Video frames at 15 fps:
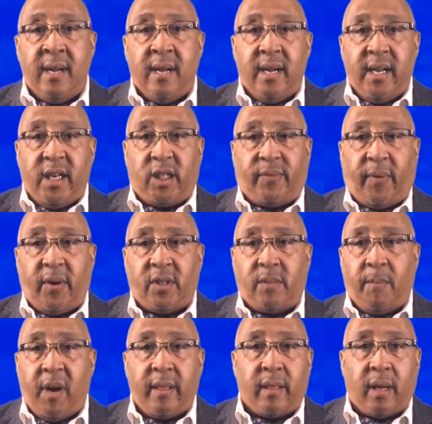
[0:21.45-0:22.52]
In its first
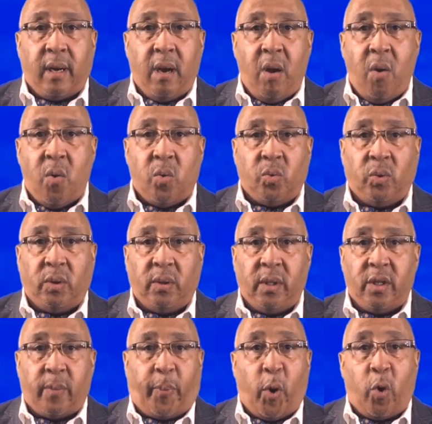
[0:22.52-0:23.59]
month alone,
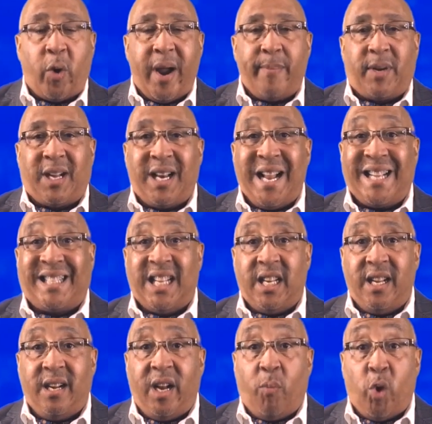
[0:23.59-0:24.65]
the program collected
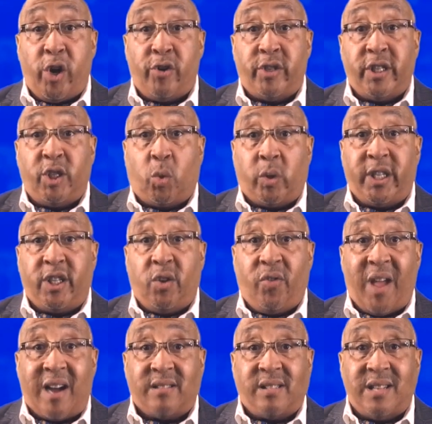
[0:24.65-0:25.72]
nearly
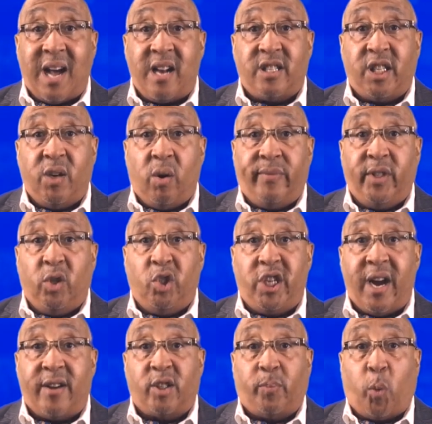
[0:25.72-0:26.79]
$122,000 in overdue
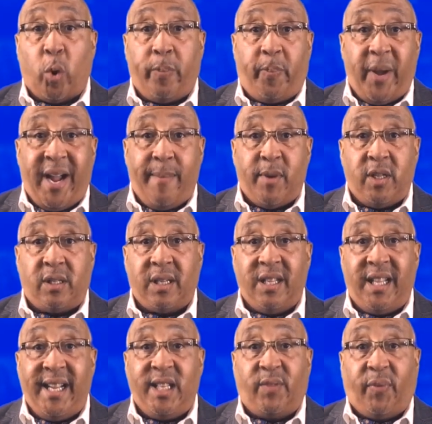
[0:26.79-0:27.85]
child support payments, and
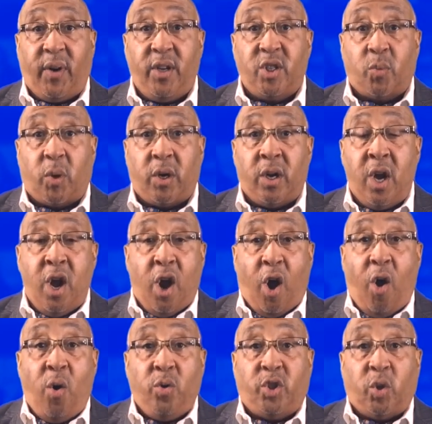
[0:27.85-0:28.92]
these funds were
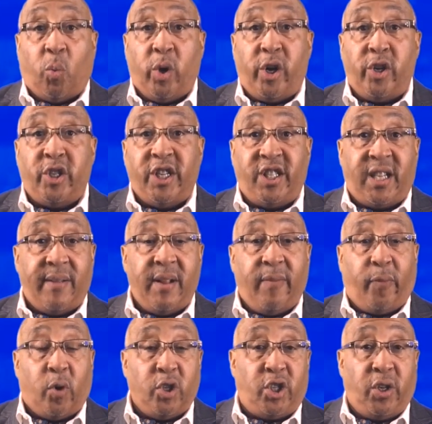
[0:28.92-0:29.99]
owed to
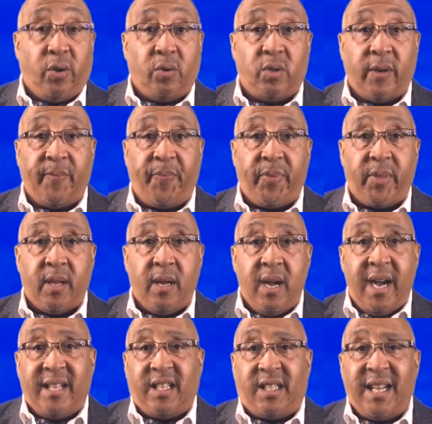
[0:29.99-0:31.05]
174 children.
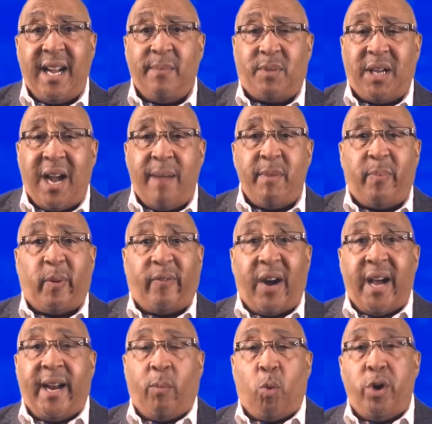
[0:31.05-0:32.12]
At the same time, it
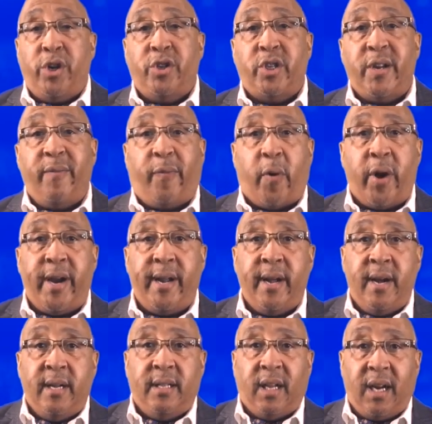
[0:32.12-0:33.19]
provided 140
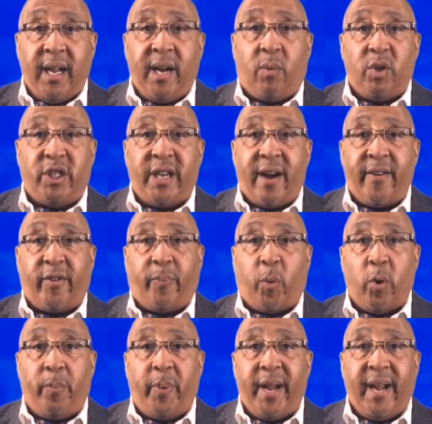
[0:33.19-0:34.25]
delinquent child
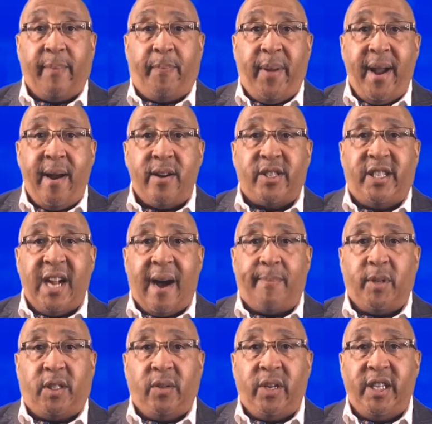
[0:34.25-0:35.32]
support paying parents the
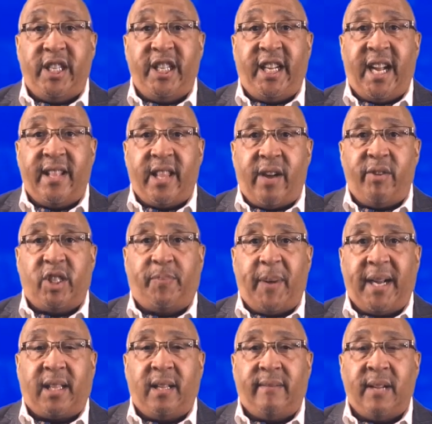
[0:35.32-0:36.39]
opportunity to get their
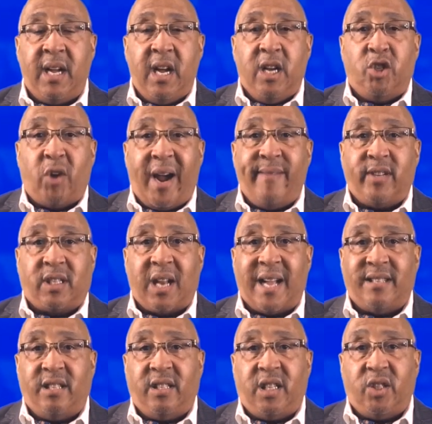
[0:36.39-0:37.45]
respective driver's
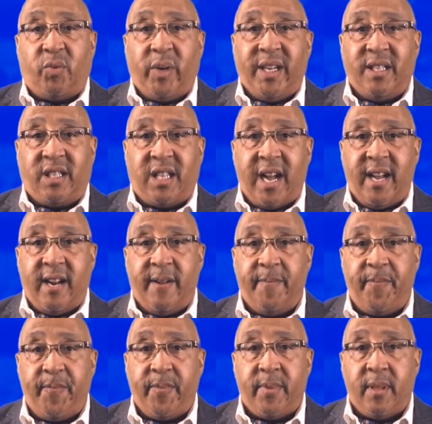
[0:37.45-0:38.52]
licenses reinstated.
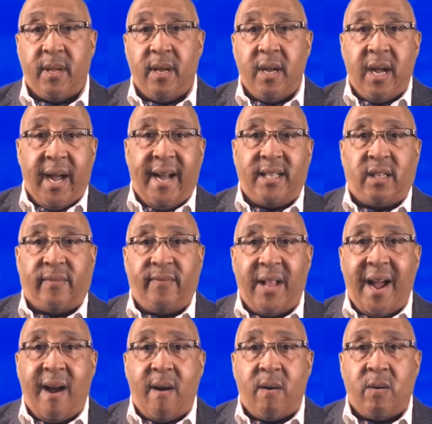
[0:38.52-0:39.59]
As of
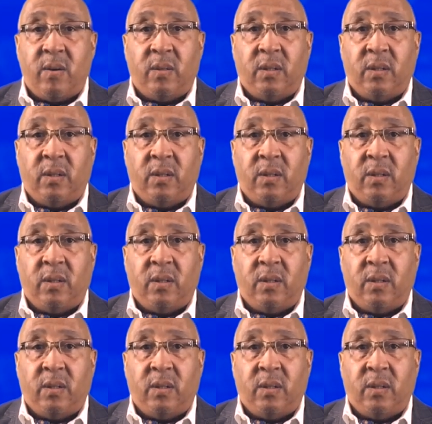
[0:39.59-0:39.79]
now,